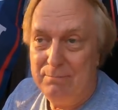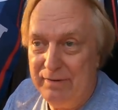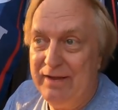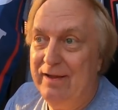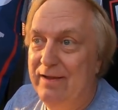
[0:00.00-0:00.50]

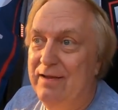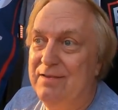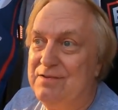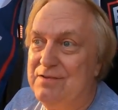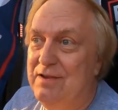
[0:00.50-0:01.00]
beginning.
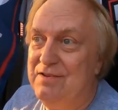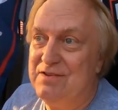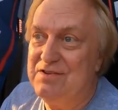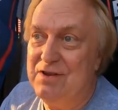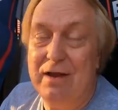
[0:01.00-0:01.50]

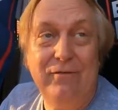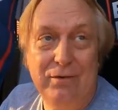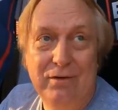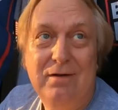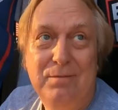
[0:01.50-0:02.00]
He's the son
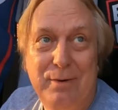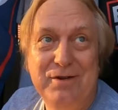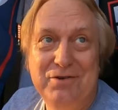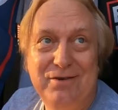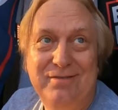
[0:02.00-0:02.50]
of a
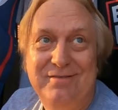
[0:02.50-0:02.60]
preacher.